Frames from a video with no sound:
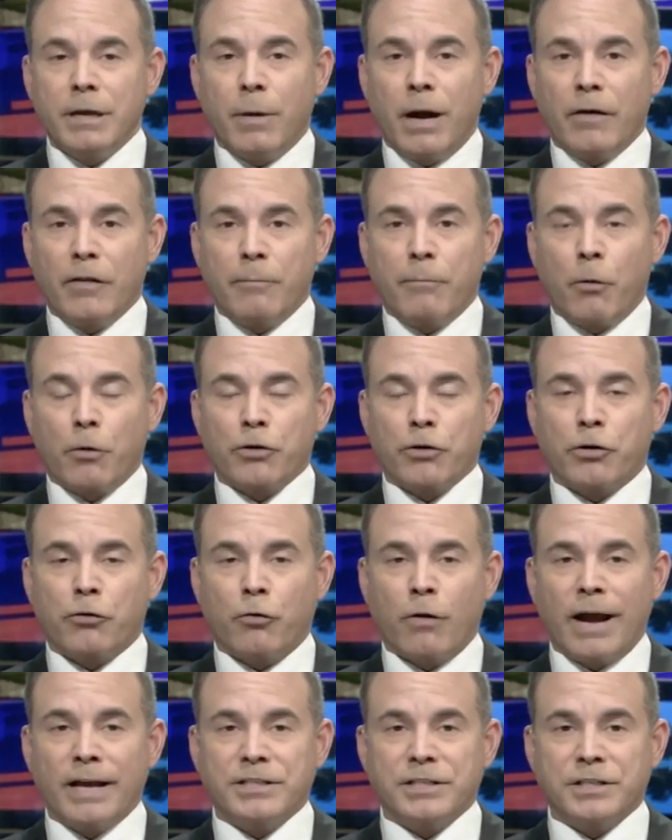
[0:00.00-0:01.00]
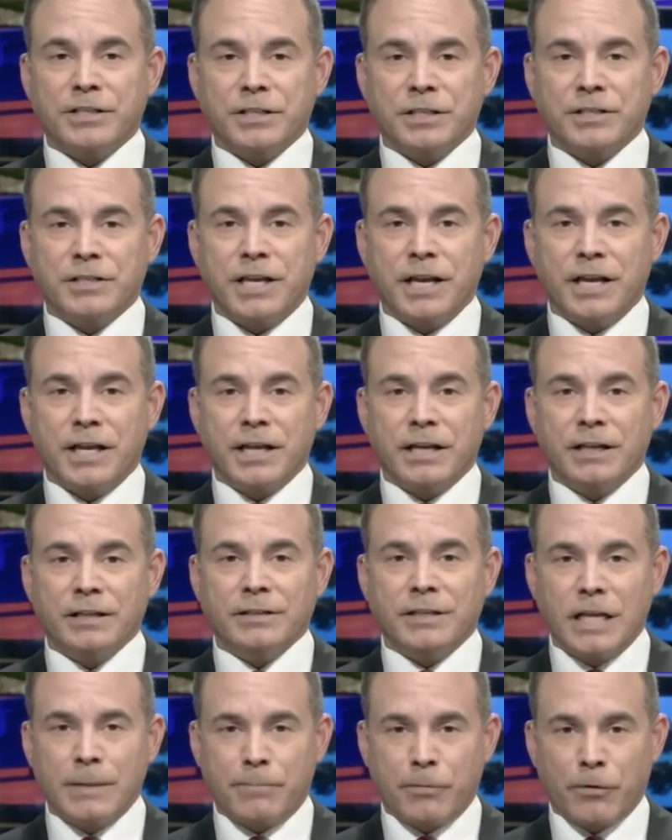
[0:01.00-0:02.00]
Meanwhile, the border crisis is getting
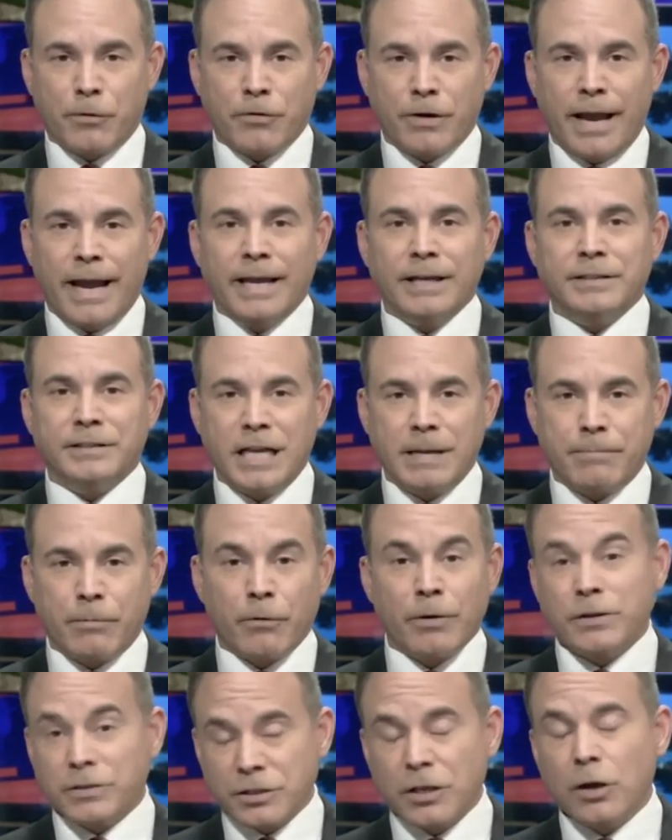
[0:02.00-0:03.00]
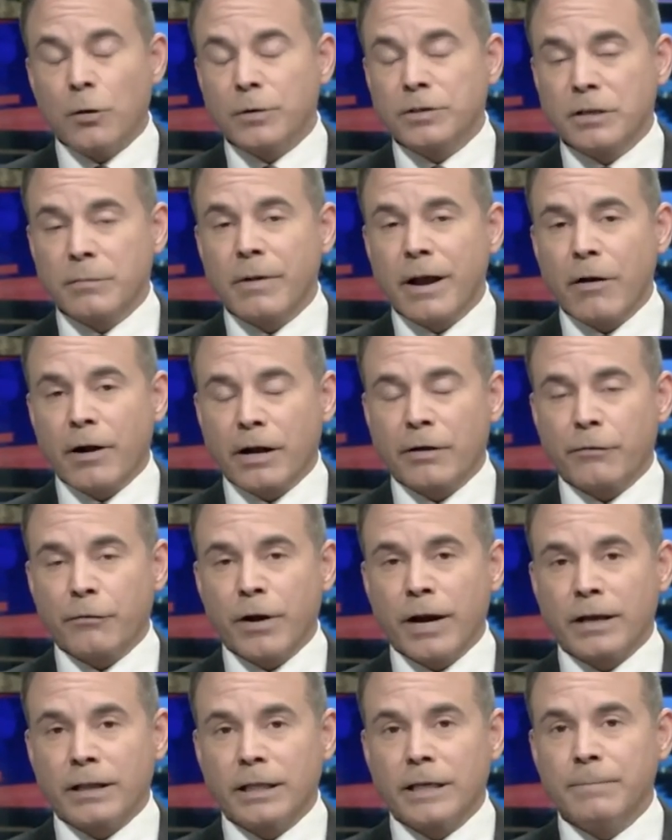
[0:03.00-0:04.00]
deeper and deeper, and so is America,
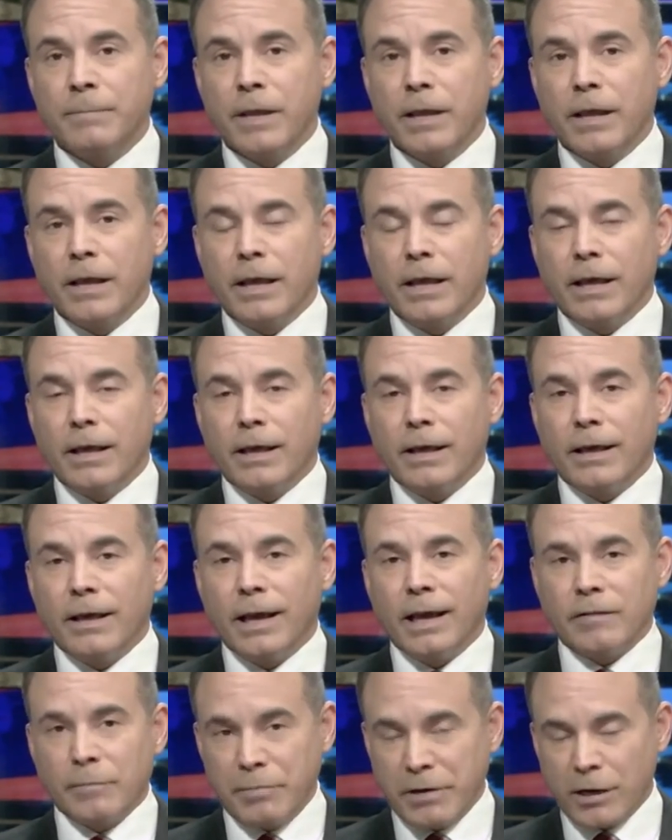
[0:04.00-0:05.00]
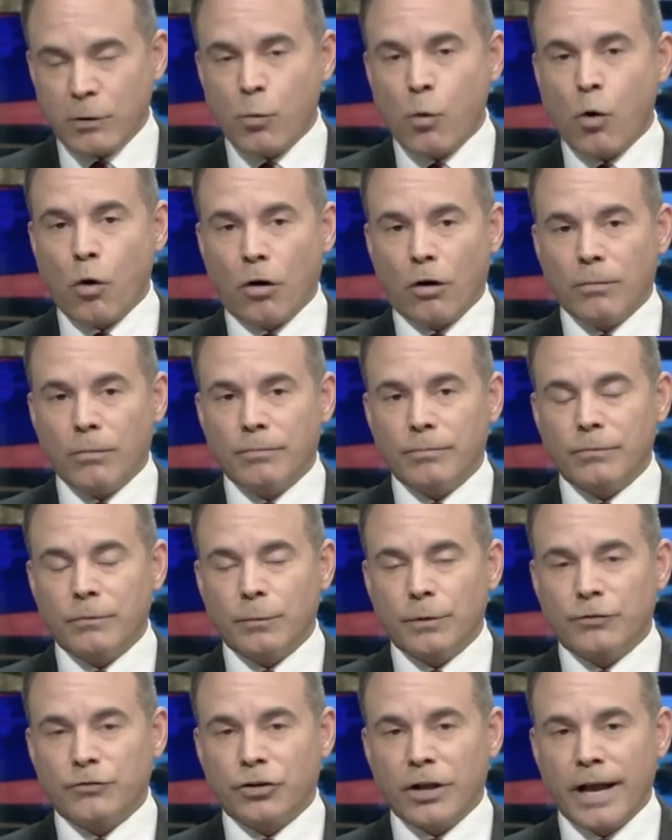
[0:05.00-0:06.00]
frankly. And the big war
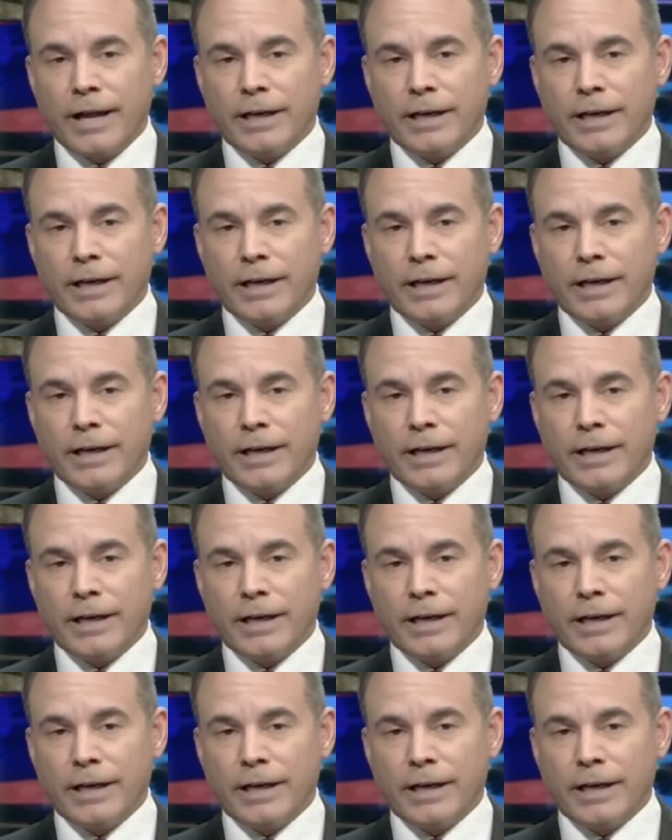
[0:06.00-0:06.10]
with